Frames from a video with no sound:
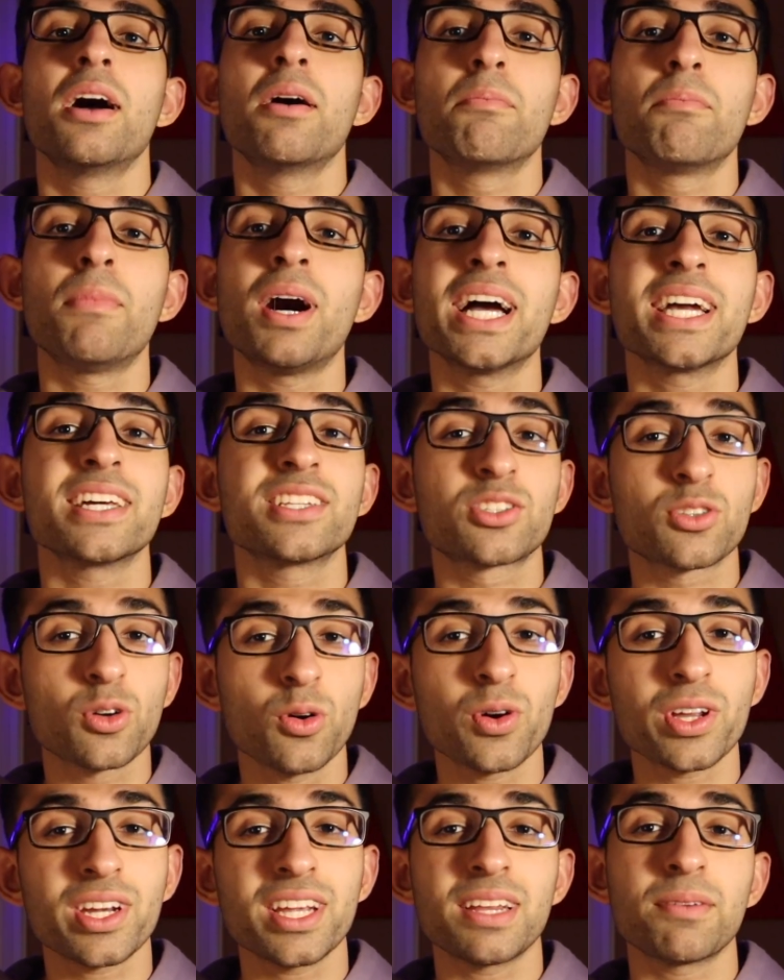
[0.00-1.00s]
my
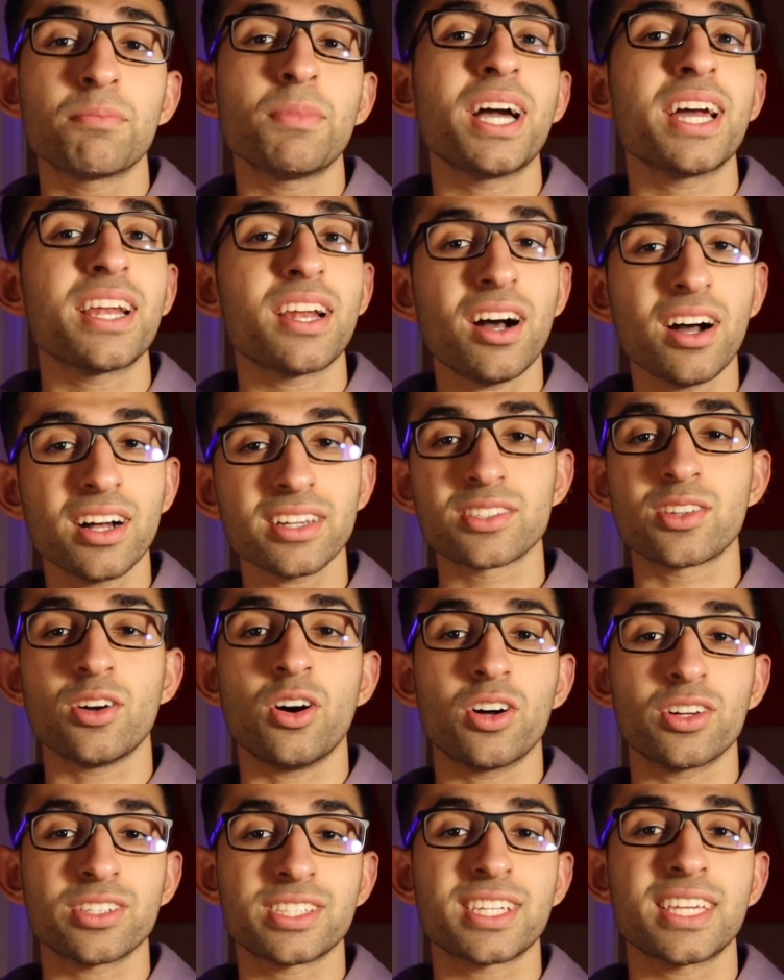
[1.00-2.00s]
score in my last
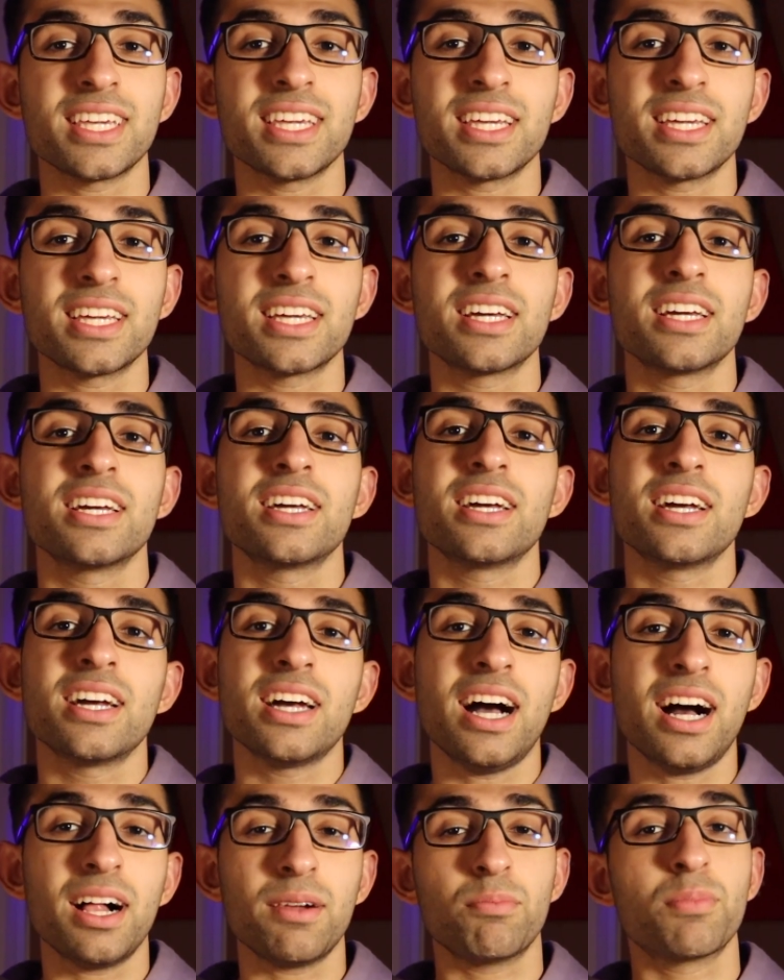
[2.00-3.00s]
OSCE,
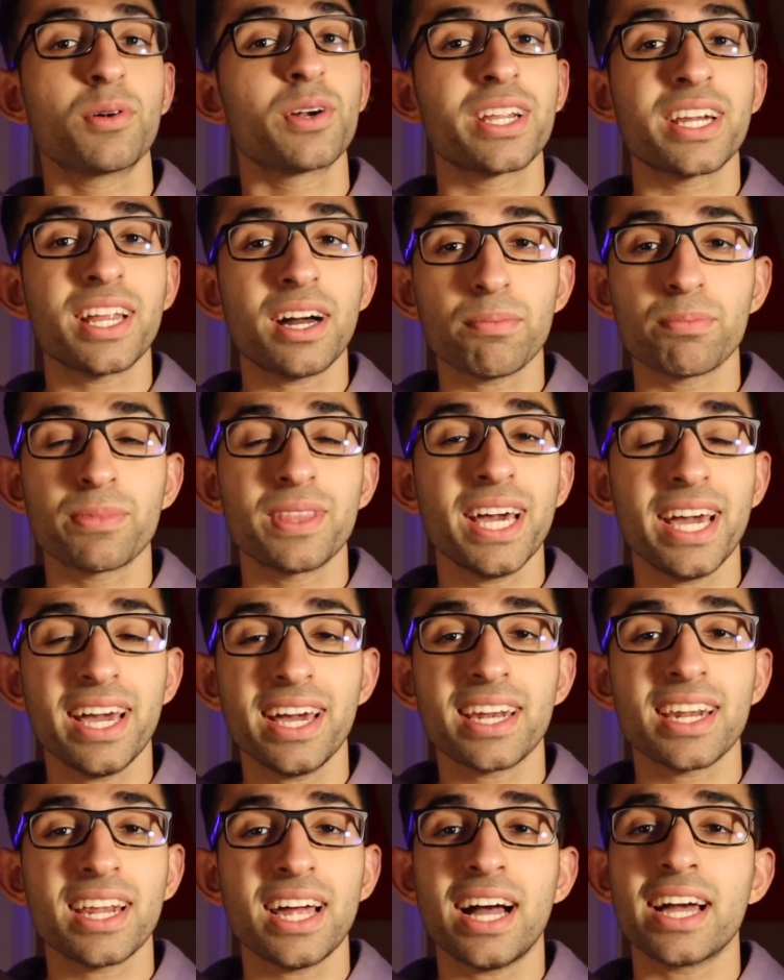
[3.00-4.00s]
I'll put it up
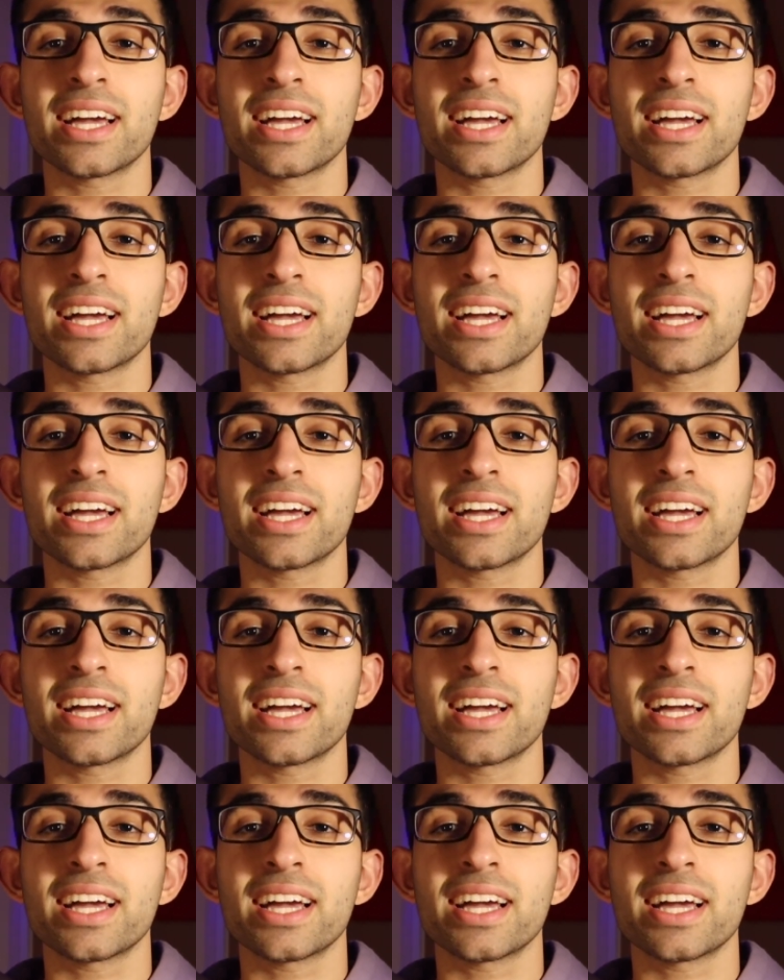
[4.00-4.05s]
there.